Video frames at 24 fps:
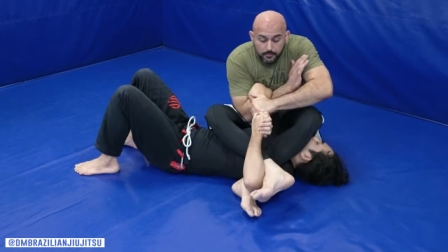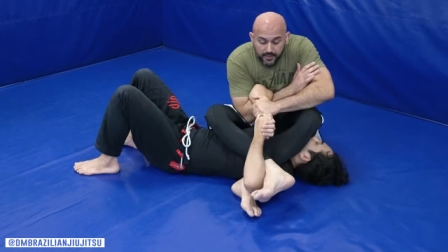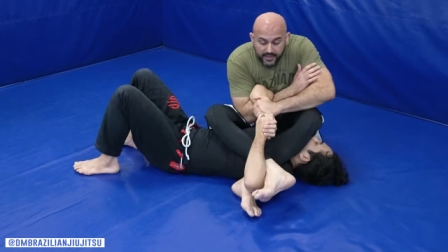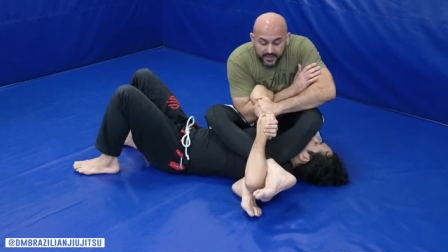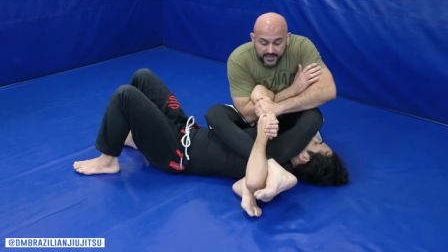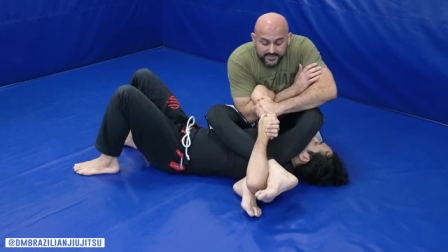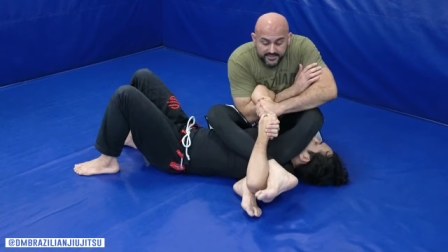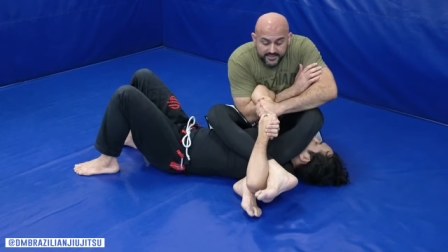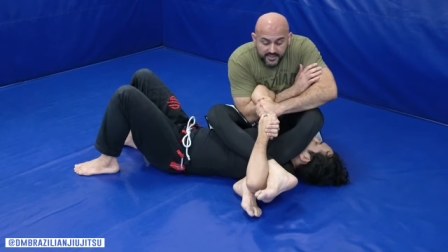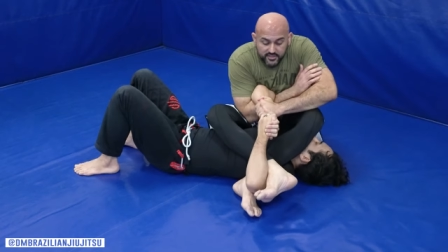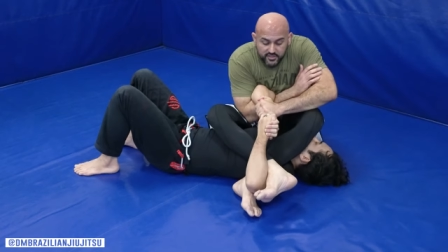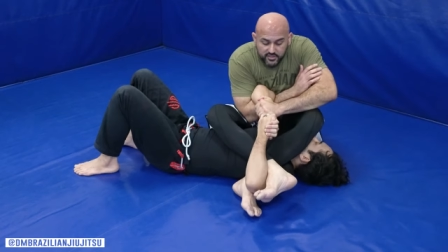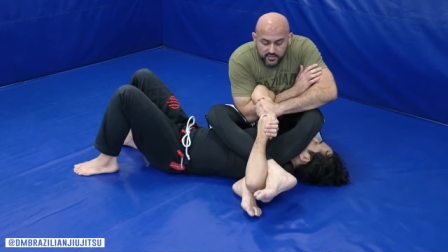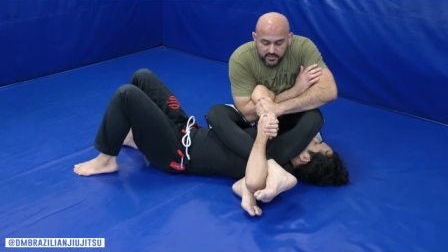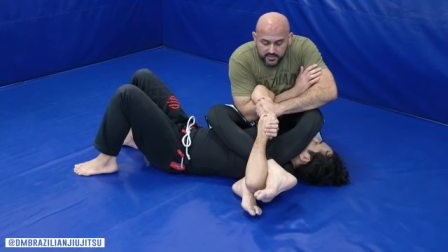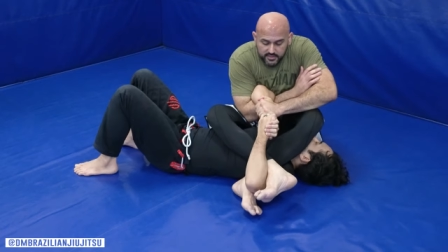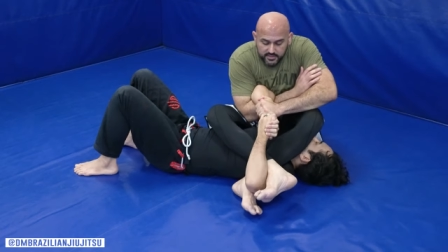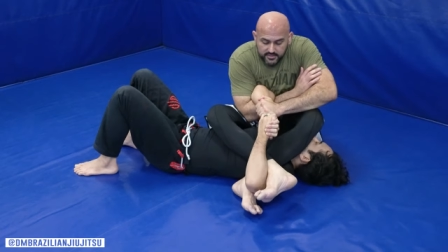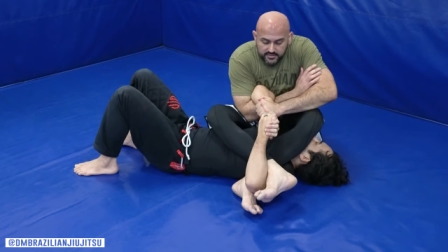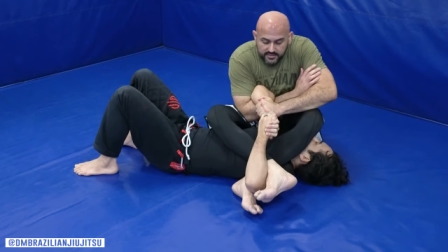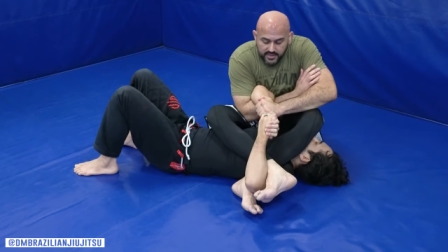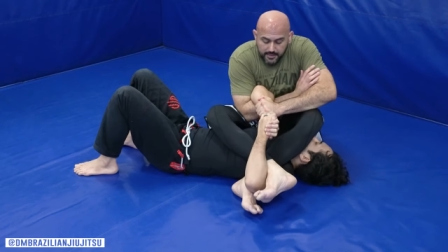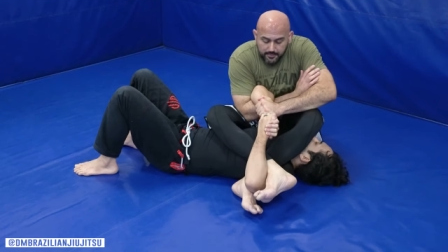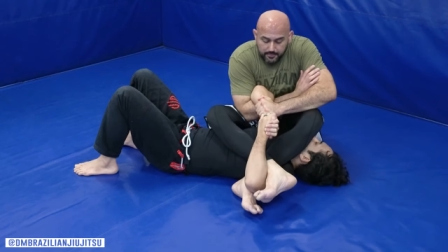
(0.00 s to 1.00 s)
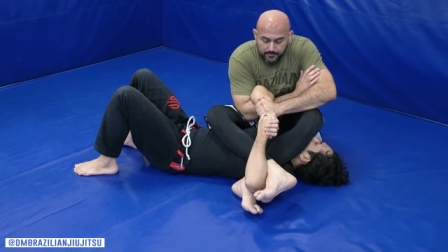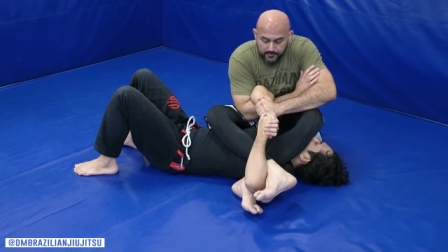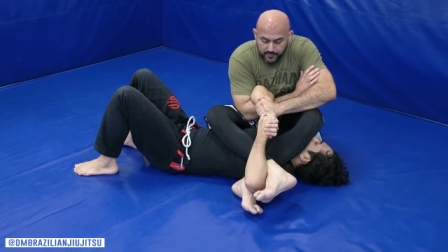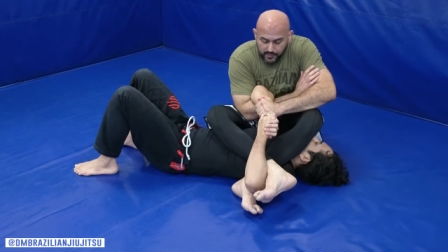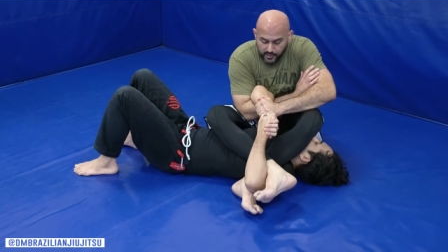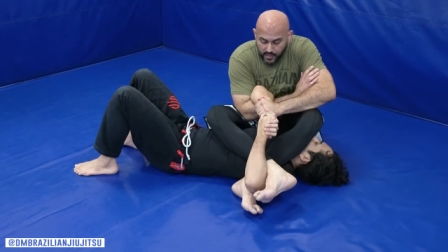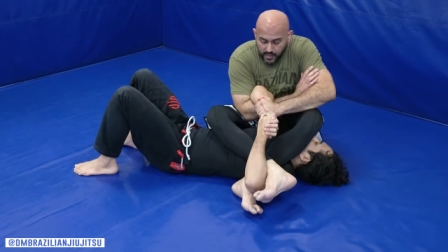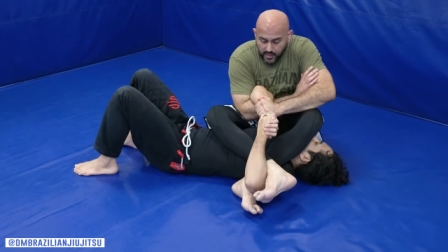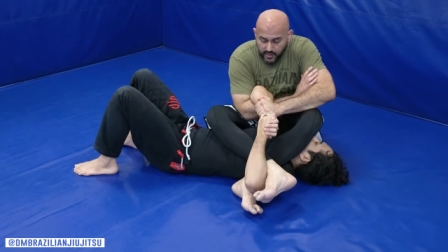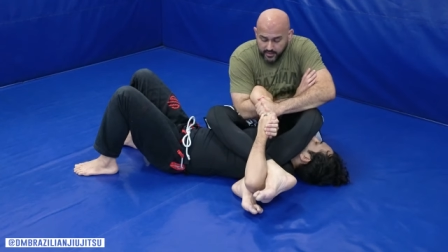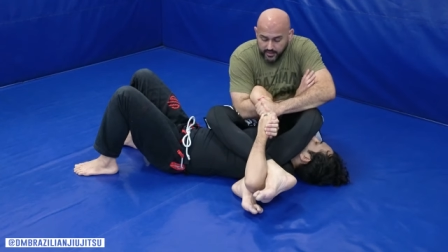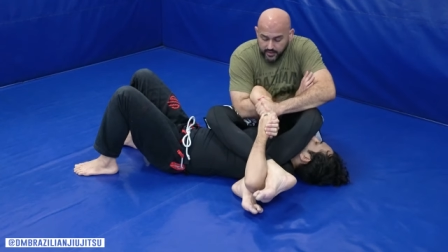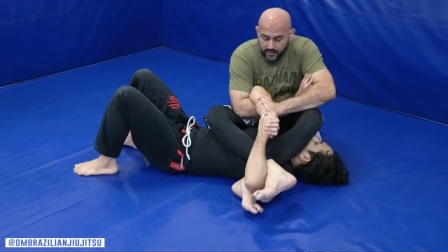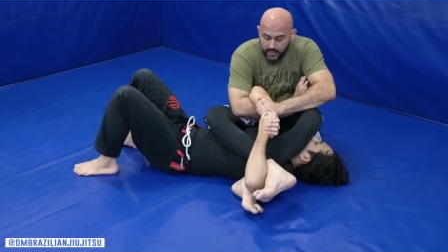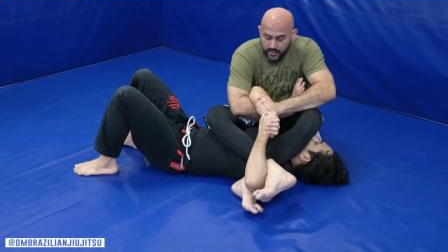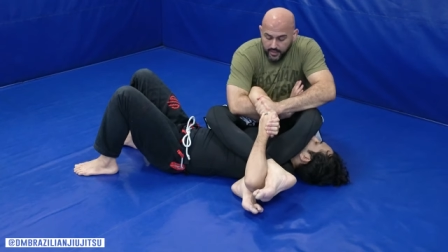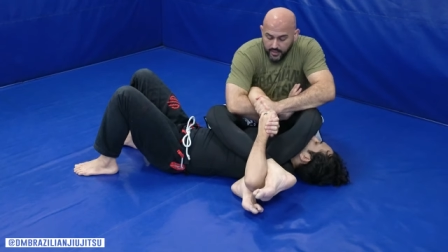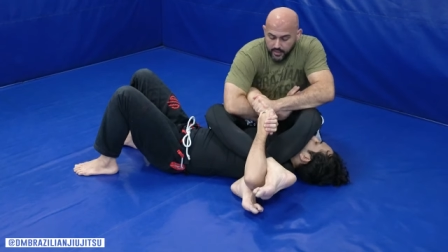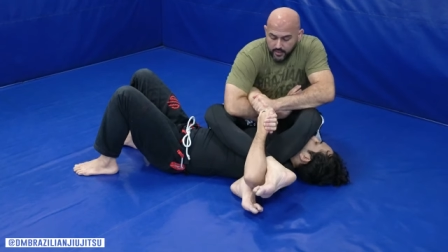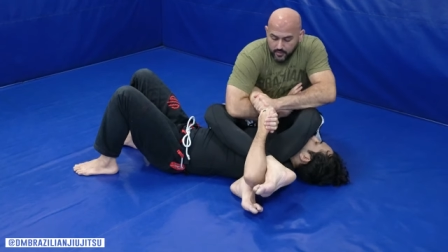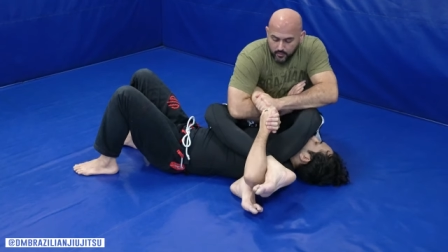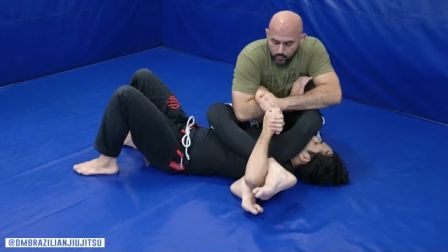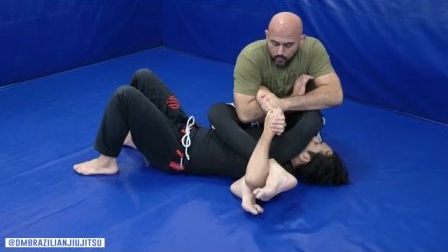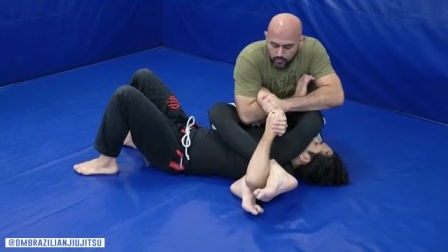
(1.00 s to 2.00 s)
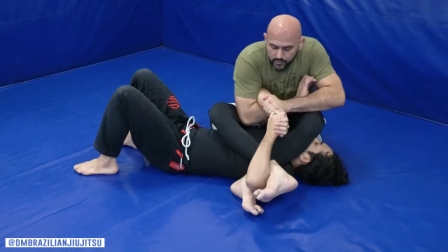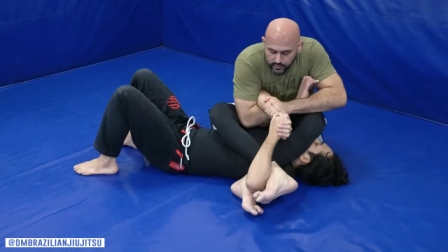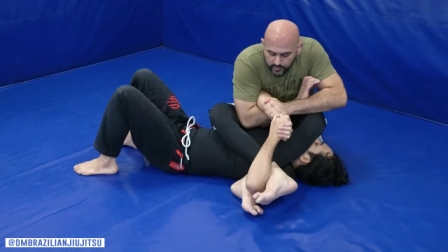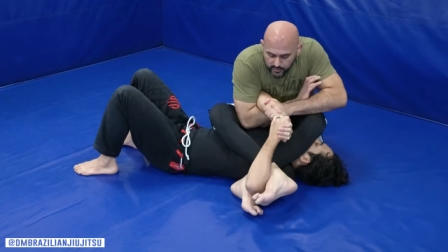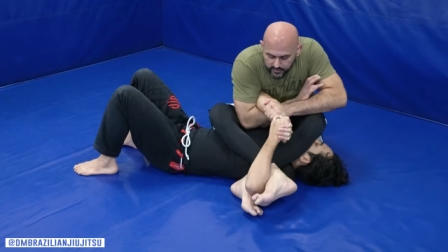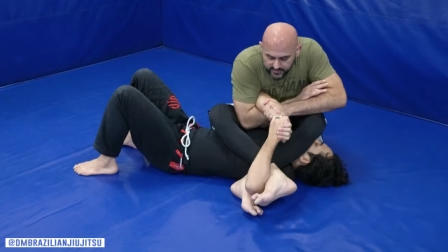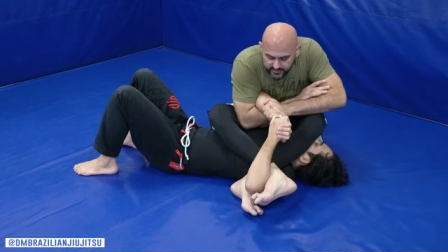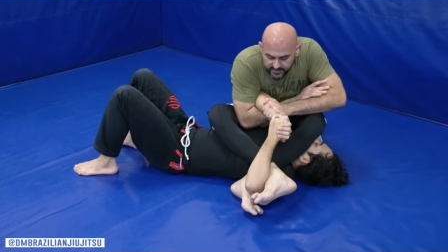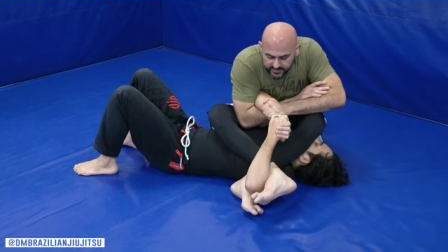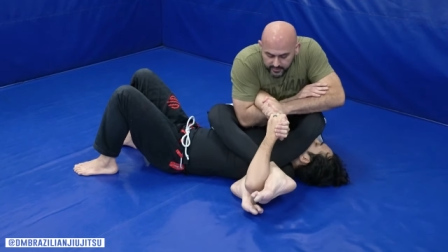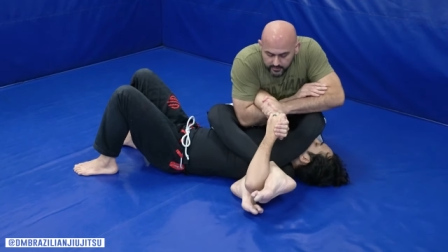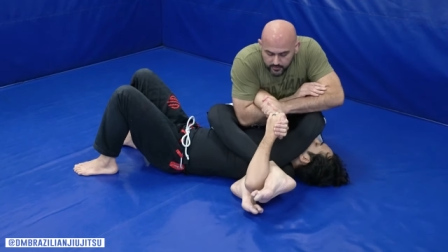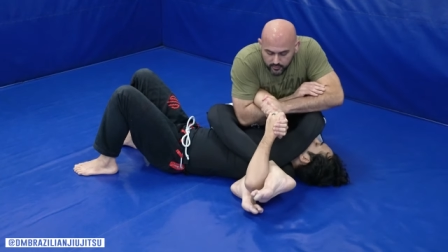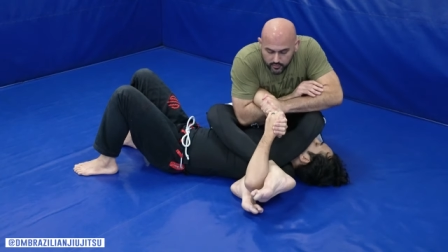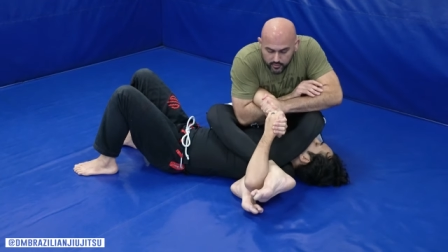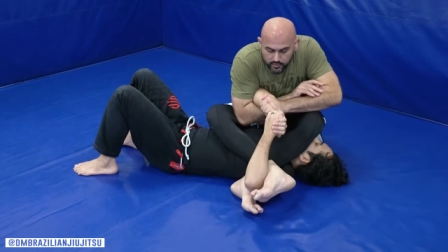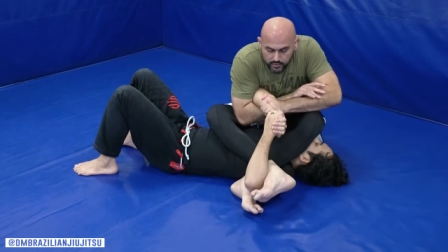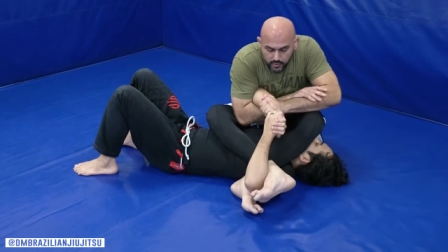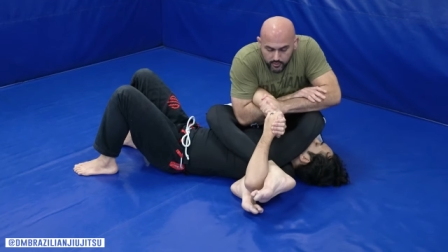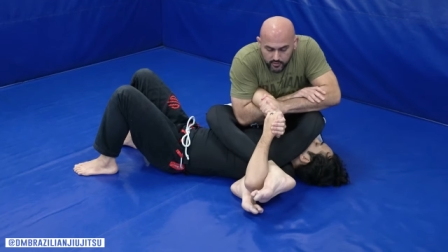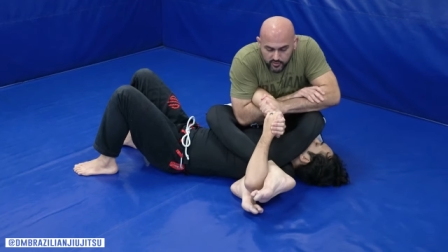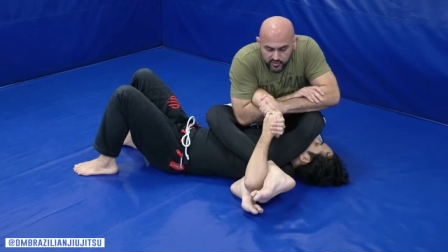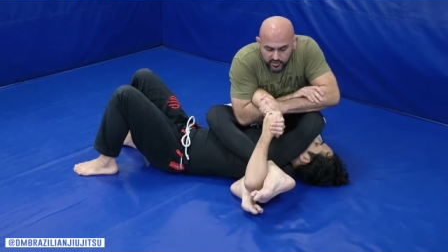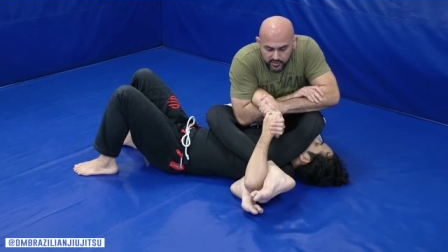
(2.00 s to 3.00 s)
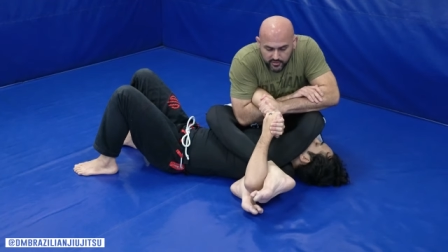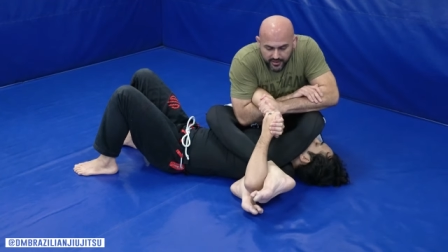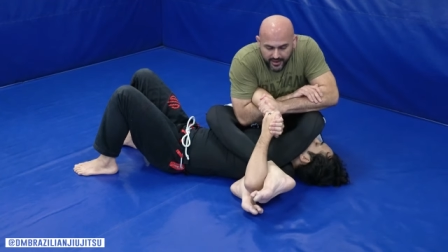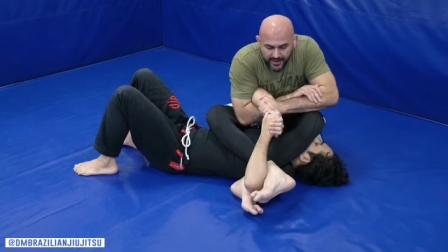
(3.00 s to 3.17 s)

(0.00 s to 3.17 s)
pay attention to the type of lock. Wouldn't hurt to get a little closer,